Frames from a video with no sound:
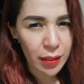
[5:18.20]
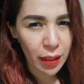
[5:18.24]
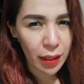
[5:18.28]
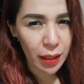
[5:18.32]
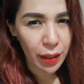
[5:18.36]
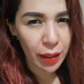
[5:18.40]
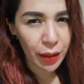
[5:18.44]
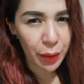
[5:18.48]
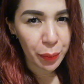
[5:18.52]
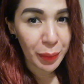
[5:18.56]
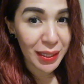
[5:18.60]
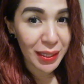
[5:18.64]

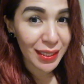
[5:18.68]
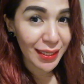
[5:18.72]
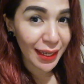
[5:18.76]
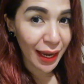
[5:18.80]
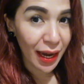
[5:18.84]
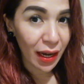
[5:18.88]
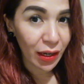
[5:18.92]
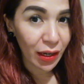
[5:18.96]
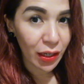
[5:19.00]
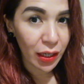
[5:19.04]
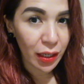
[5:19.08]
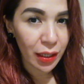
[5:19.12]
my skin
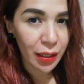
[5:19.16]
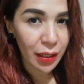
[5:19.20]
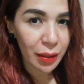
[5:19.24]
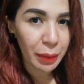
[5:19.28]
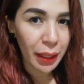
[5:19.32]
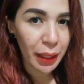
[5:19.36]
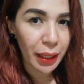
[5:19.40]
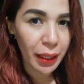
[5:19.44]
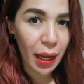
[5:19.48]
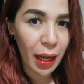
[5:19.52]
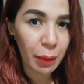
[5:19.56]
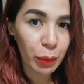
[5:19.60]
feels
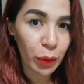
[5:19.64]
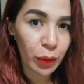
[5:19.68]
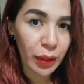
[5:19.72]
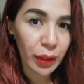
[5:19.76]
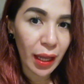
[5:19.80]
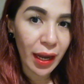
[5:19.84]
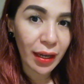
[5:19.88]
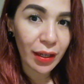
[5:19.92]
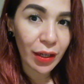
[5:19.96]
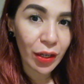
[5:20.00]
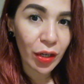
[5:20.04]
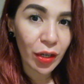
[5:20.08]
way
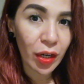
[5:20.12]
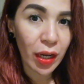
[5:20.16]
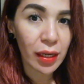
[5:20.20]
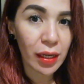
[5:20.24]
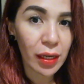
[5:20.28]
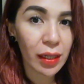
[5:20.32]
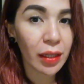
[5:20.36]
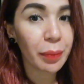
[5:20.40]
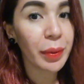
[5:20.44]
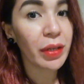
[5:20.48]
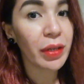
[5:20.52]
tighter.